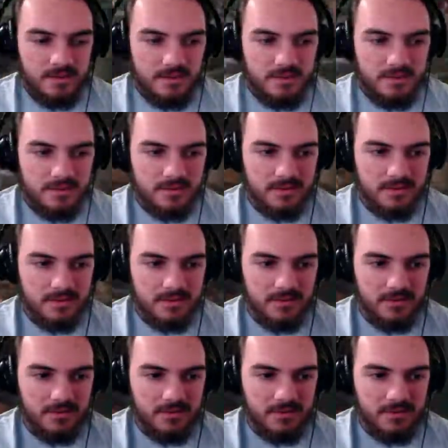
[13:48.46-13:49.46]
So I can
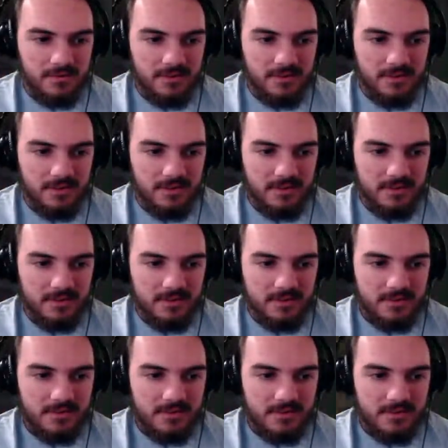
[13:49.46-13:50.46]
get rid of these
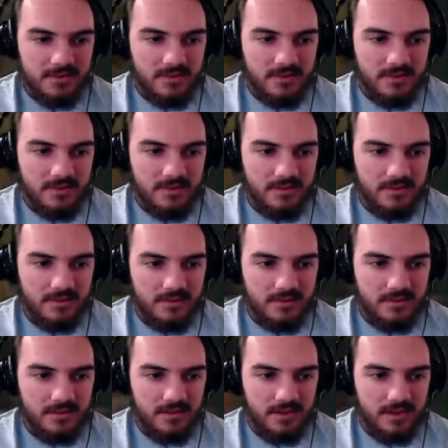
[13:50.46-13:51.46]

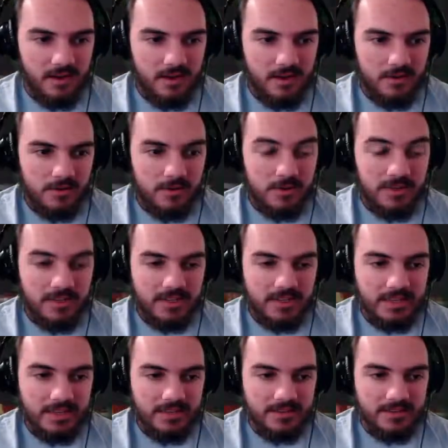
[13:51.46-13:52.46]
iron
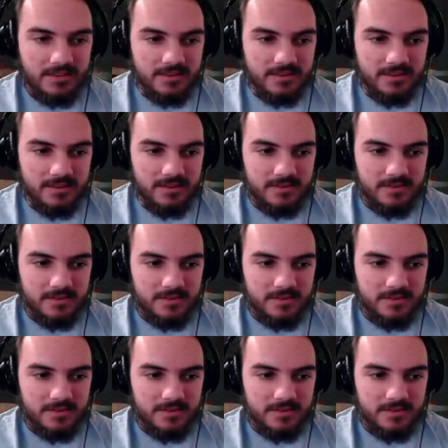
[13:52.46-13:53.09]
gates now.